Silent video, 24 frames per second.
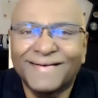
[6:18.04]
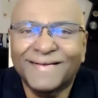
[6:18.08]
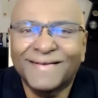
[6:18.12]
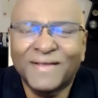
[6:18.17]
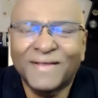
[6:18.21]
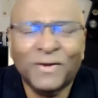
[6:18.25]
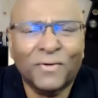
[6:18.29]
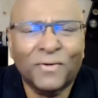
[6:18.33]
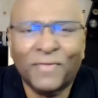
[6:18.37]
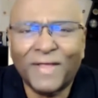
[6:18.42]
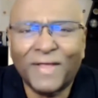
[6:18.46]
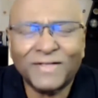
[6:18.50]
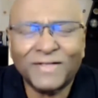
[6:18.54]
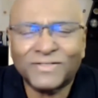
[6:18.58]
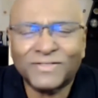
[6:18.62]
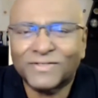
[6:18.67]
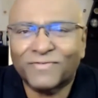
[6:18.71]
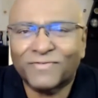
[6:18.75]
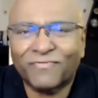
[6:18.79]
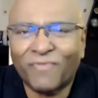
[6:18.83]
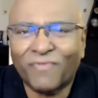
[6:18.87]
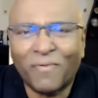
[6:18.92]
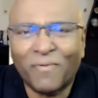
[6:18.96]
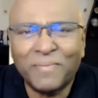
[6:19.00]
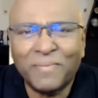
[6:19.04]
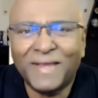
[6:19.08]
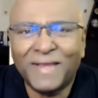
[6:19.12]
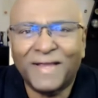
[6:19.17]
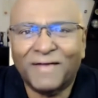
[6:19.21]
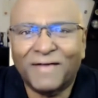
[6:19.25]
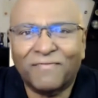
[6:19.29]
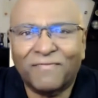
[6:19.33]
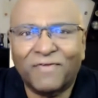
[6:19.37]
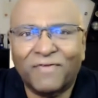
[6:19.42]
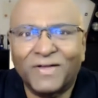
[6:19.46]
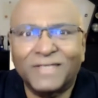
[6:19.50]
You know, that's for
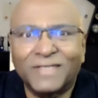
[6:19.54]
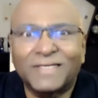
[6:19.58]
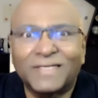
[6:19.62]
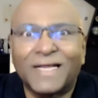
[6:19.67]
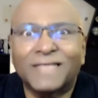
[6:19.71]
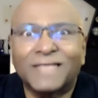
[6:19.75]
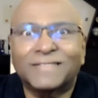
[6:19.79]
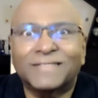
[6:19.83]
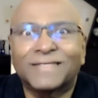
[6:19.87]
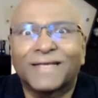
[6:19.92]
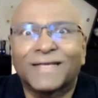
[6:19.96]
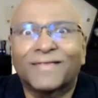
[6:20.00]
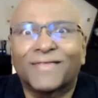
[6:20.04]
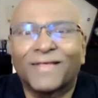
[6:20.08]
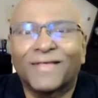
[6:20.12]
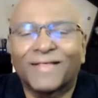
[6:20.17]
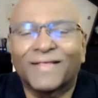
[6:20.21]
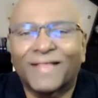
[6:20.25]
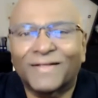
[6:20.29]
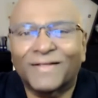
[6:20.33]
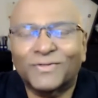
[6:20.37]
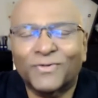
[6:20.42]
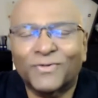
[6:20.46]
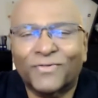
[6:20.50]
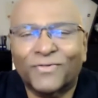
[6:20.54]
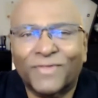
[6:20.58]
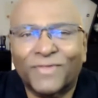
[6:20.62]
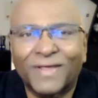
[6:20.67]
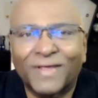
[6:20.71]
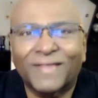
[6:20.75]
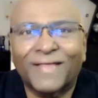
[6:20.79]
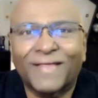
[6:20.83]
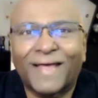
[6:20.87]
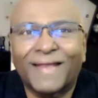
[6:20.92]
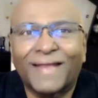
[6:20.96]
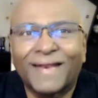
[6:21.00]
me a fantastic thing, that to
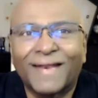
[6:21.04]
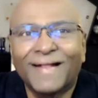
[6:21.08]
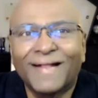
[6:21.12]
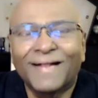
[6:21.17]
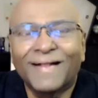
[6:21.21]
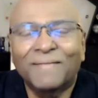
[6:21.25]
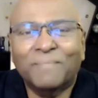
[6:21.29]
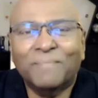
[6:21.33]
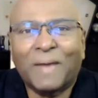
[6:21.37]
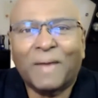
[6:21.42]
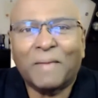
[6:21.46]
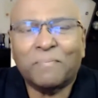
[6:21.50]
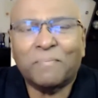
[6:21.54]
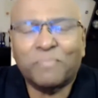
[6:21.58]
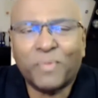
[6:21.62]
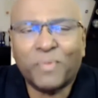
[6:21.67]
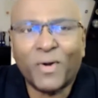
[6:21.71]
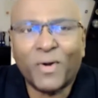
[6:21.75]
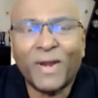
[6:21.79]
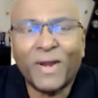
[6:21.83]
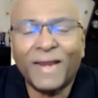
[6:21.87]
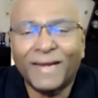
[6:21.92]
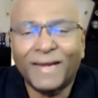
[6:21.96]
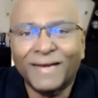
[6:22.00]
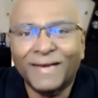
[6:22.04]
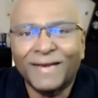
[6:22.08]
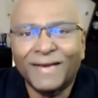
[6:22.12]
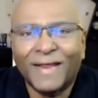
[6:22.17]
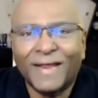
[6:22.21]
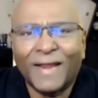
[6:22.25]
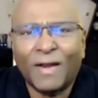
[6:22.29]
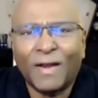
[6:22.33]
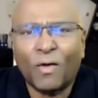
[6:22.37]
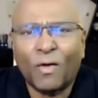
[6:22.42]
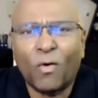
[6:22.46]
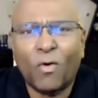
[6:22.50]
think that my brain
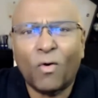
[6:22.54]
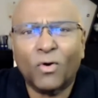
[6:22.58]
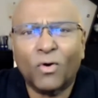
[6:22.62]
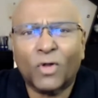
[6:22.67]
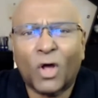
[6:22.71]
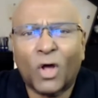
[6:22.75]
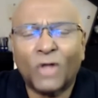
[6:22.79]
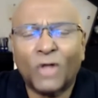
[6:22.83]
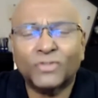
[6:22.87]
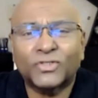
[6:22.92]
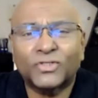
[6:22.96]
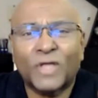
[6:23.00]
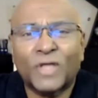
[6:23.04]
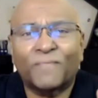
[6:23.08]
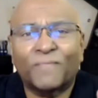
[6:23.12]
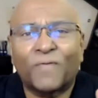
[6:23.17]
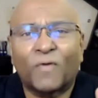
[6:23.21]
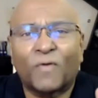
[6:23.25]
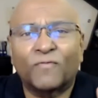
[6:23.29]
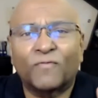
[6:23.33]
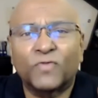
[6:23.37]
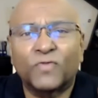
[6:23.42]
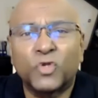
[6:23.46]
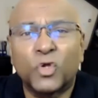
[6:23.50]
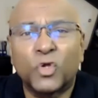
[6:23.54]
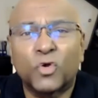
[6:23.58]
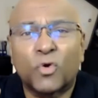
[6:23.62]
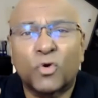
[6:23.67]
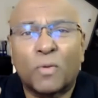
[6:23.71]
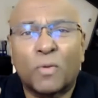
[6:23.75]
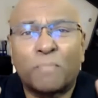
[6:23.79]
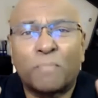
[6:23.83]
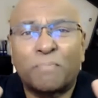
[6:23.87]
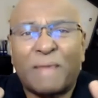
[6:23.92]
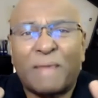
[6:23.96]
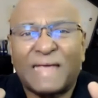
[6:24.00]
and the whole concept of
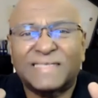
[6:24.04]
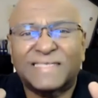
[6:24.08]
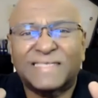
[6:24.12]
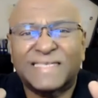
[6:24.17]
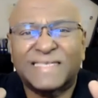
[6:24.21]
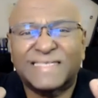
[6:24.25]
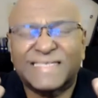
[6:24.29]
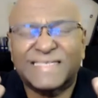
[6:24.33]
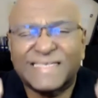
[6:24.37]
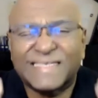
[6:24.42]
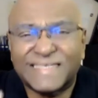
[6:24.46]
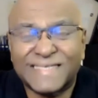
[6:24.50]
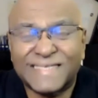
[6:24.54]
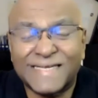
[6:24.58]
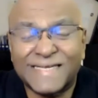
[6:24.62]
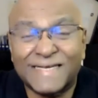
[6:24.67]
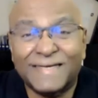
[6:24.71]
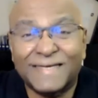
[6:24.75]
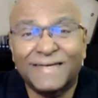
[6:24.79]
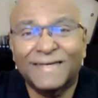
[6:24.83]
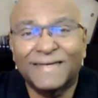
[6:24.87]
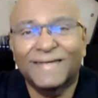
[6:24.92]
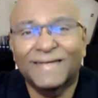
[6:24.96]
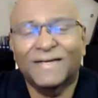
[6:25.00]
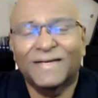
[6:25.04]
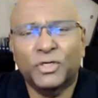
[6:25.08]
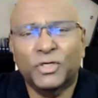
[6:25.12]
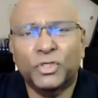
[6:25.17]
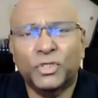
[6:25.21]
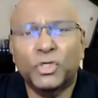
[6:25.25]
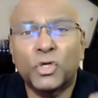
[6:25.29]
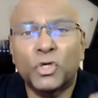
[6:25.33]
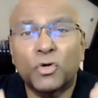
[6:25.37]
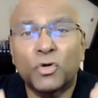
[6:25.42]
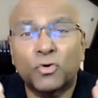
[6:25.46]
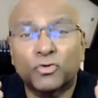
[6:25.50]
neuroplasticity,
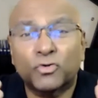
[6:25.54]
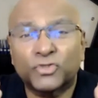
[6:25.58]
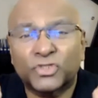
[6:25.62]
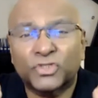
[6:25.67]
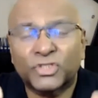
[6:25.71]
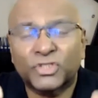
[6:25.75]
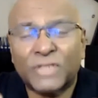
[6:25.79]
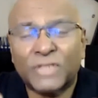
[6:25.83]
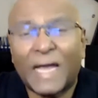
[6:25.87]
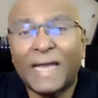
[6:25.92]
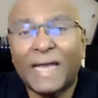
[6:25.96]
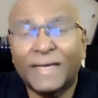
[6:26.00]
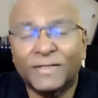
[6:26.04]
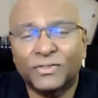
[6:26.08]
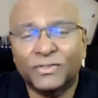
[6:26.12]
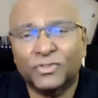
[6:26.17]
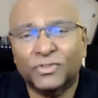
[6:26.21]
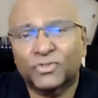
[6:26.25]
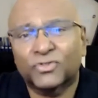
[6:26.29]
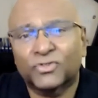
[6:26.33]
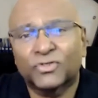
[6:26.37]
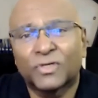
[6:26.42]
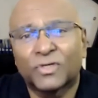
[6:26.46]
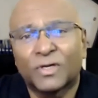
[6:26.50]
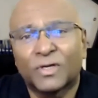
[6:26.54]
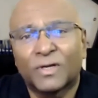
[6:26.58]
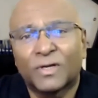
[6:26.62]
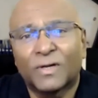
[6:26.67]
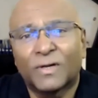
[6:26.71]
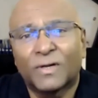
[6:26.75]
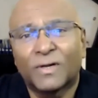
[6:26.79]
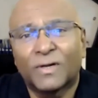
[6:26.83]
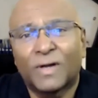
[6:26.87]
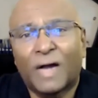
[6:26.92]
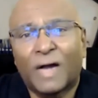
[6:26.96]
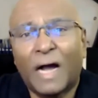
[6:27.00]
neuroscience,
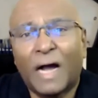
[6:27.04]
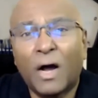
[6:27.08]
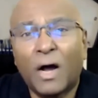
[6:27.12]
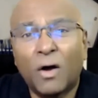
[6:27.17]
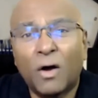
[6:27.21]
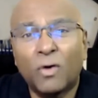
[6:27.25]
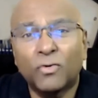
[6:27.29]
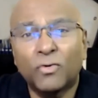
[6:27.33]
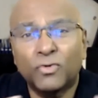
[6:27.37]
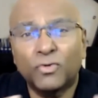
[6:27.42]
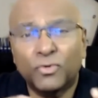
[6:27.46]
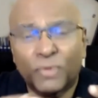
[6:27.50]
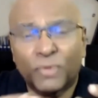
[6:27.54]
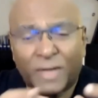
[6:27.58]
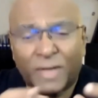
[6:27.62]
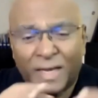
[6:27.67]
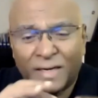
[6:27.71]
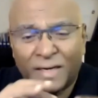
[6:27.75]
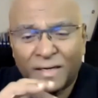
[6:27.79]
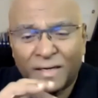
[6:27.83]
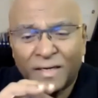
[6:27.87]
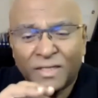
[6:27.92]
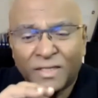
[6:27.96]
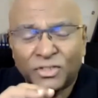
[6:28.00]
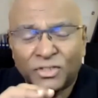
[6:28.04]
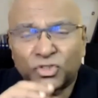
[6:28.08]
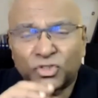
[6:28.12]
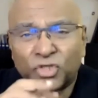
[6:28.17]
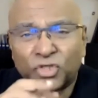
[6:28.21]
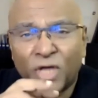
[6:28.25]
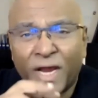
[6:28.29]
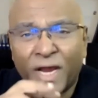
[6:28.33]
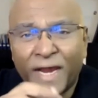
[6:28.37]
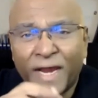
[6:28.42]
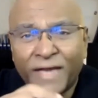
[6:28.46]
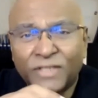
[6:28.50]
how you can
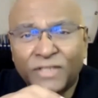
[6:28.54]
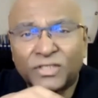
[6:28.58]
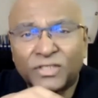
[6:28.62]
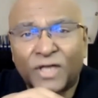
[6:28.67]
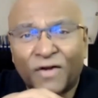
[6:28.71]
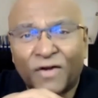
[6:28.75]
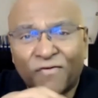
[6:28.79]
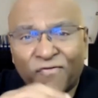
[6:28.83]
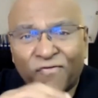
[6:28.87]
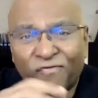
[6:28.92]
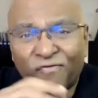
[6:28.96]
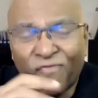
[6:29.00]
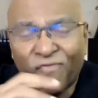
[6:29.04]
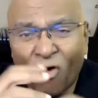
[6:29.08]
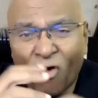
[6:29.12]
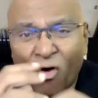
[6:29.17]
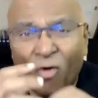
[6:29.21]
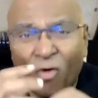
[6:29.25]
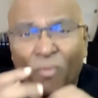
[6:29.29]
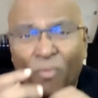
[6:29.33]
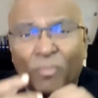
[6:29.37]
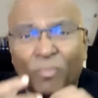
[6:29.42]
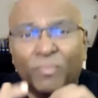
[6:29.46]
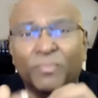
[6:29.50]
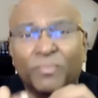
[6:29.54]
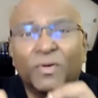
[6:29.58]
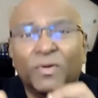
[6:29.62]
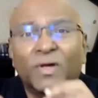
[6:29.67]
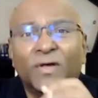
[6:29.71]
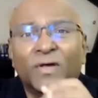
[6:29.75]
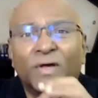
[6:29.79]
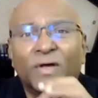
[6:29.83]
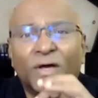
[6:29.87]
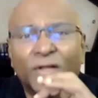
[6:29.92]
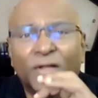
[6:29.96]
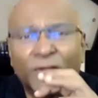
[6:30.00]
change and form
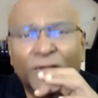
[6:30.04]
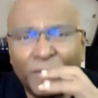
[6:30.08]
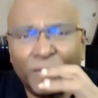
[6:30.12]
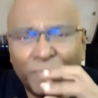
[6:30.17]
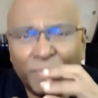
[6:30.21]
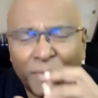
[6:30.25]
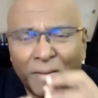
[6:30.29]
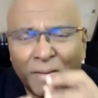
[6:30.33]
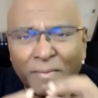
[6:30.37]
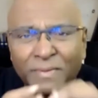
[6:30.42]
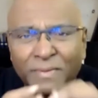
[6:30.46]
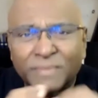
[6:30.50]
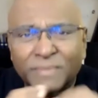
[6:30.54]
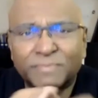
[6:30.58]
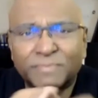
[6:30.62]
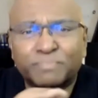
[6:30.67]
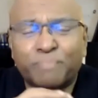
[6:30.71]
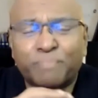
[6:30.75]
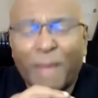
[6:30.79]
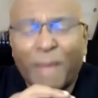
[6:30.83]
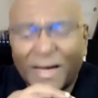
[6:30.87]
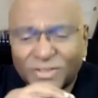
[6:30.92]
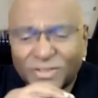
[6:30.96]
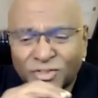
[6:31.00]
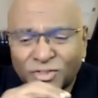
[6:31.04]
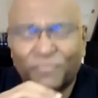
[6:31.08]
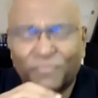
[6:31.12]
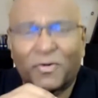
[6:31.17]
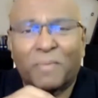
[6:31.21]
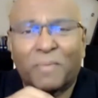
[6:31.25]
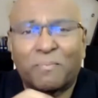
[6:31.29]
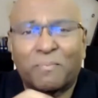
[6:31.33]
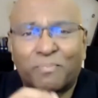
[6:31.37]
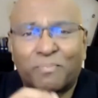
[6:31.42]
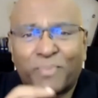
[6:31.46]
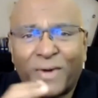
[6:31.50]
the parts of
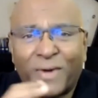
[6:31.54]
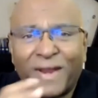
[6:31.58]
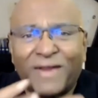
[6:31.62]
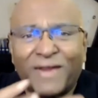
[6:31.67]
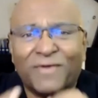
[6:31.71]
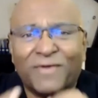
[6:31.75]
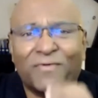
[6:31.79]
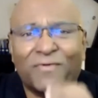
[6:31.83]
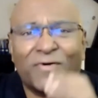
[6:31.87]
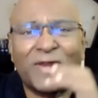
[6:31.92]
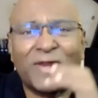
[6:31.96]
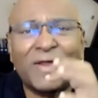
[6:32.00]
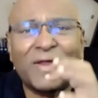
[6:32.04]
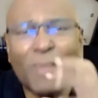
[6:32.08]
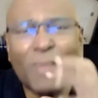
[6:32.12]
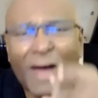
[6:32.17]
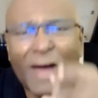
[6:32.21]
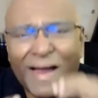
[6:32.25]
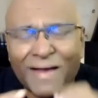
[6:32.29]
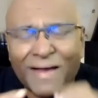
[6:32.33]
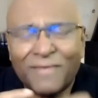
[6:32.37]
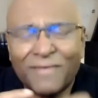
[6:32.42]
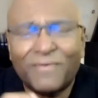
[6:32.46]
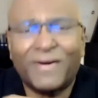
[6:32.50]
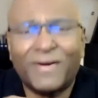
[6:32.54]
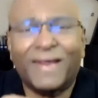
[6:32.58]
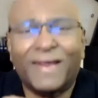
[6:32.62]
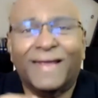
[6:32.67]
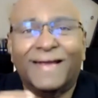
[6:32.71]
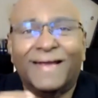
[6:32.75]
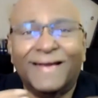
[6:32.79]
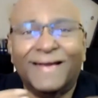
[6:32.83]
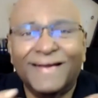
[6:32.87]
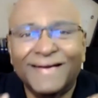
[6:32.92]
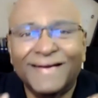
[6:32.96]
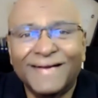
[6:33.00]
your brain,
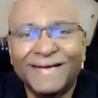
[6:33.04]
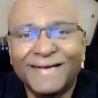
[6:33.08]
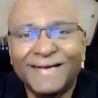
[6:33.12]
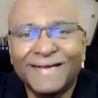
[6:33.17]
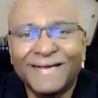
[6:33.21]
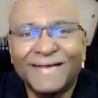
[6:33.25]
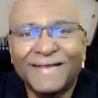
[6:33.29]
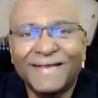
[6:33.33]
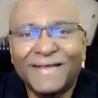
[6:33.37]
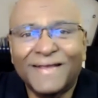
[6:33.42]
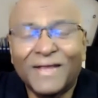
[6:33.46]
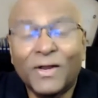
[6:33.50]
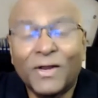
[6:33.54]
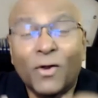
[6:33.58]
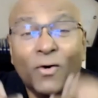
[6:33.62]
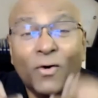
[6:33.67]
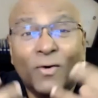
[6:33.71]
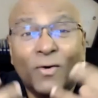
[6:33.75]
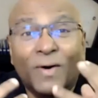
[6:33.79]
rewiring. In